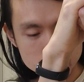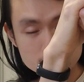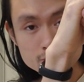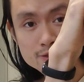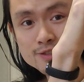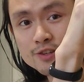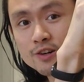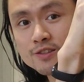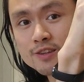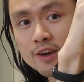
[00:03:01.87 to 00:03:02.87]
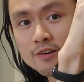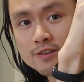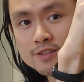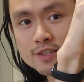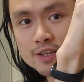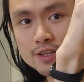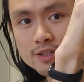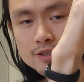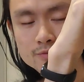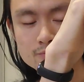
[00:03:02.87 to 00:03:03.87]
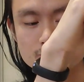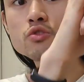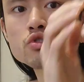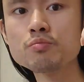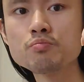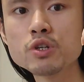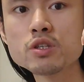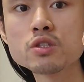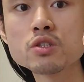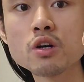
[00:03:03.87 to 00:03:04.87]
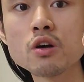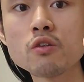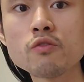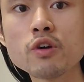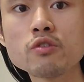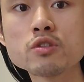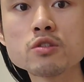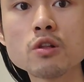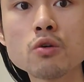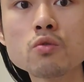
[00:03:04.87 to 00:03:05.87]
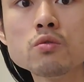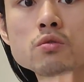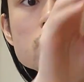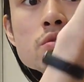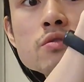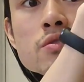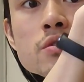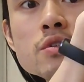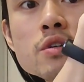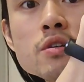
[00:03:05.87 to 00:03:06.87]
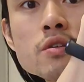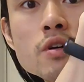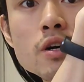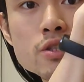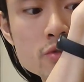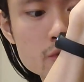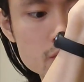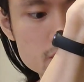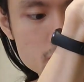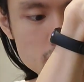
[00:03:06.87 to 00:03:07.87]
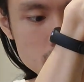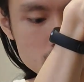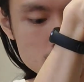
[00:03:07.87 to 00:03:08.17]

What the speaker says: it is not guaranteed. The drippings are very slow, as you can see.